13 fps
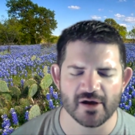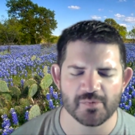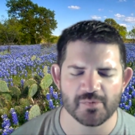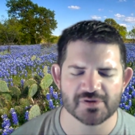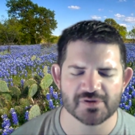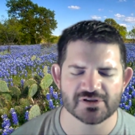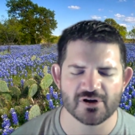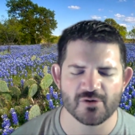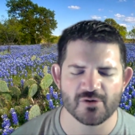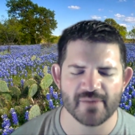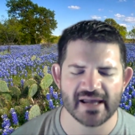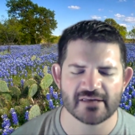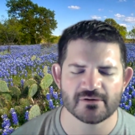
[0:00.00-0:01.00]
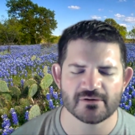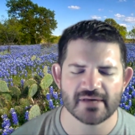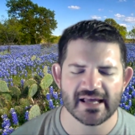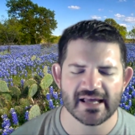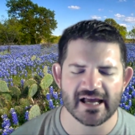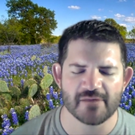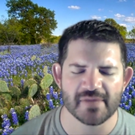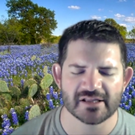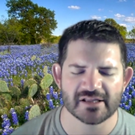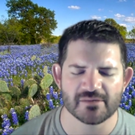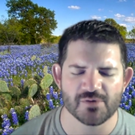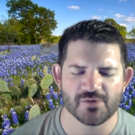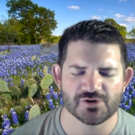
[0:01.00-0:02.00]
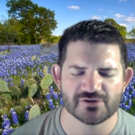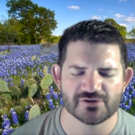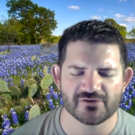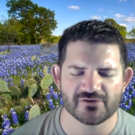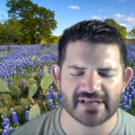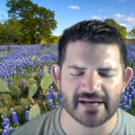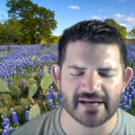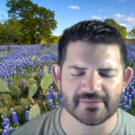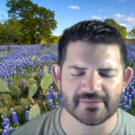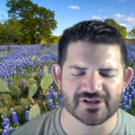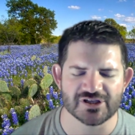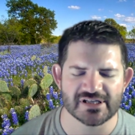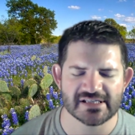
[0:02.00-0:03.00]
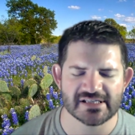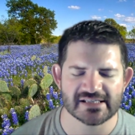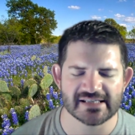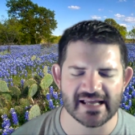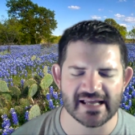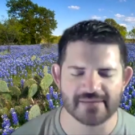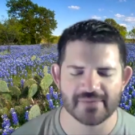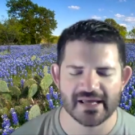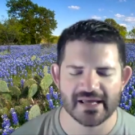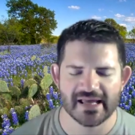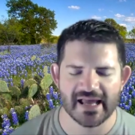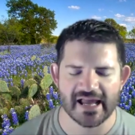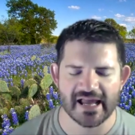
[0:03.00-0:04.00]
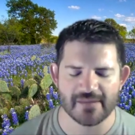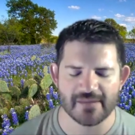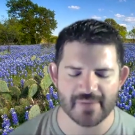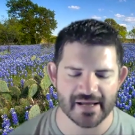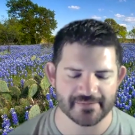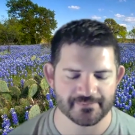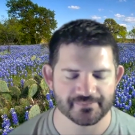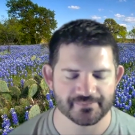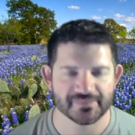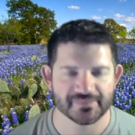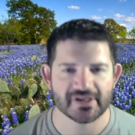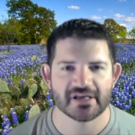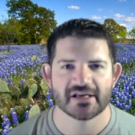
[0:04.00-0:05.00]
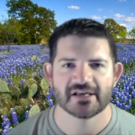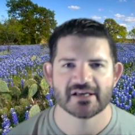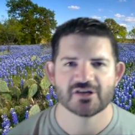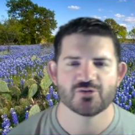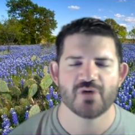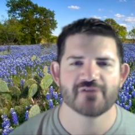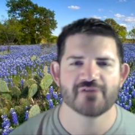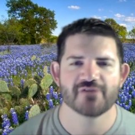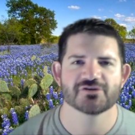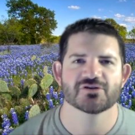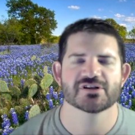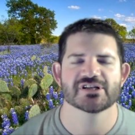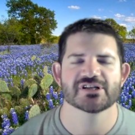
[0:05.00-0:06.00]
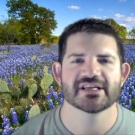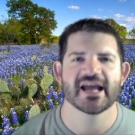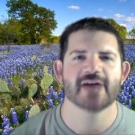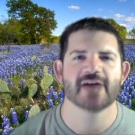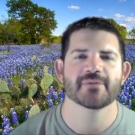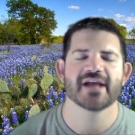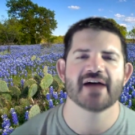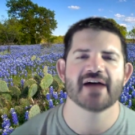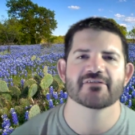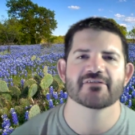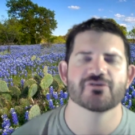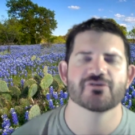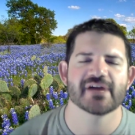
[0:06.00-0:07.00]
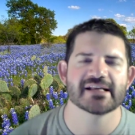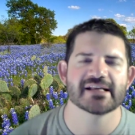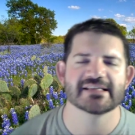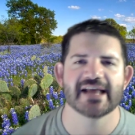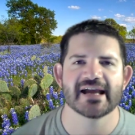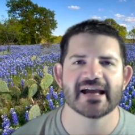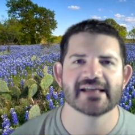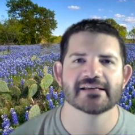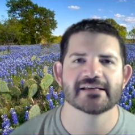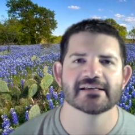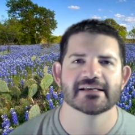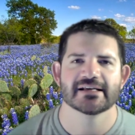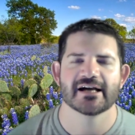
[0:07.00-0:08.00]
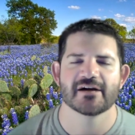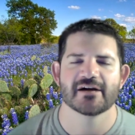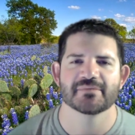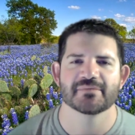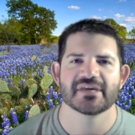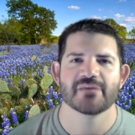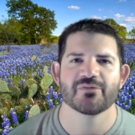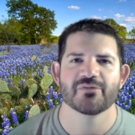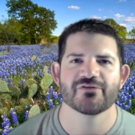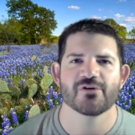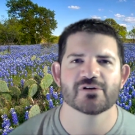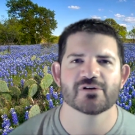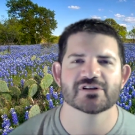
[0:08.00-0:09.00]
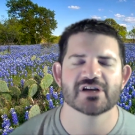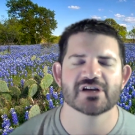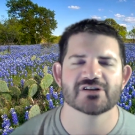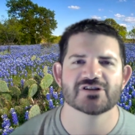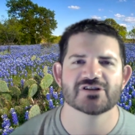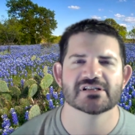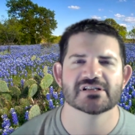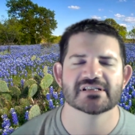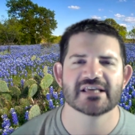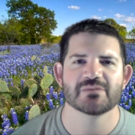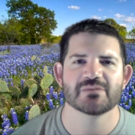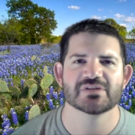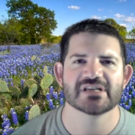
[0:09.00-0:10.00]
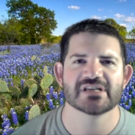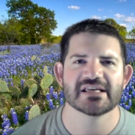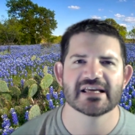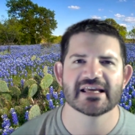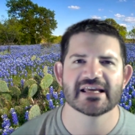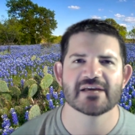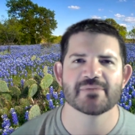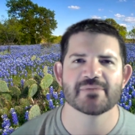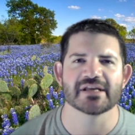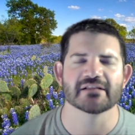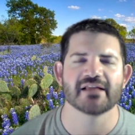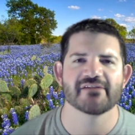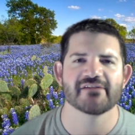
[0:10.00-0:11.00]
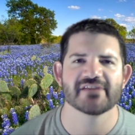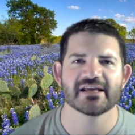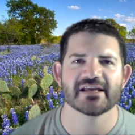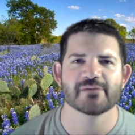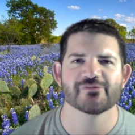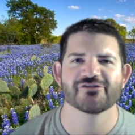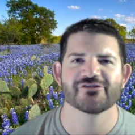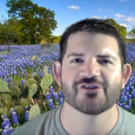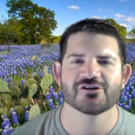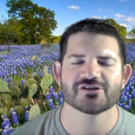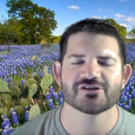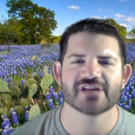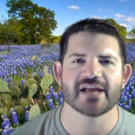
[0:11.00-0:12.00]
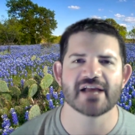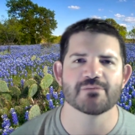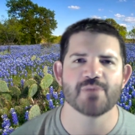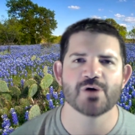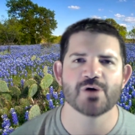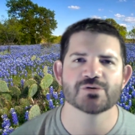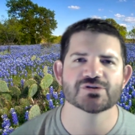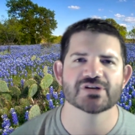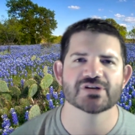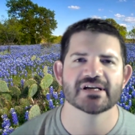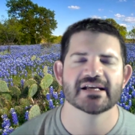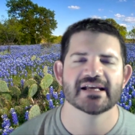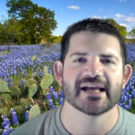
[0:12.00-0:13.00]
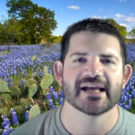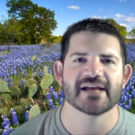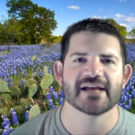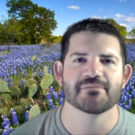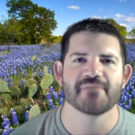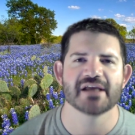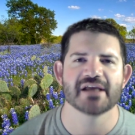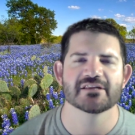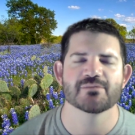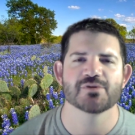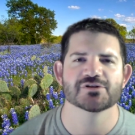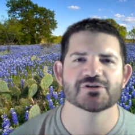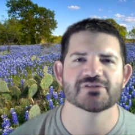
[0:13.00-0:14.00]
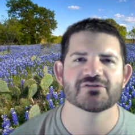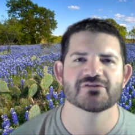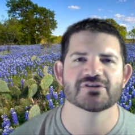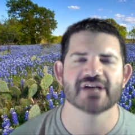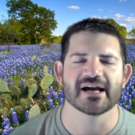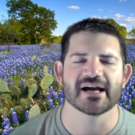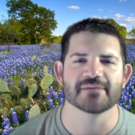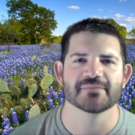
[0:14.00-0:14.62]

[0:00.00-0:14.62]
Help us to obey you and make the most of our time. In Jesus' name, amen. New Braunfels Christian Academy, have a great day. Um, keep your focus on Jesus. Keep seeking Him and loving Him first and most, and make the most of your time.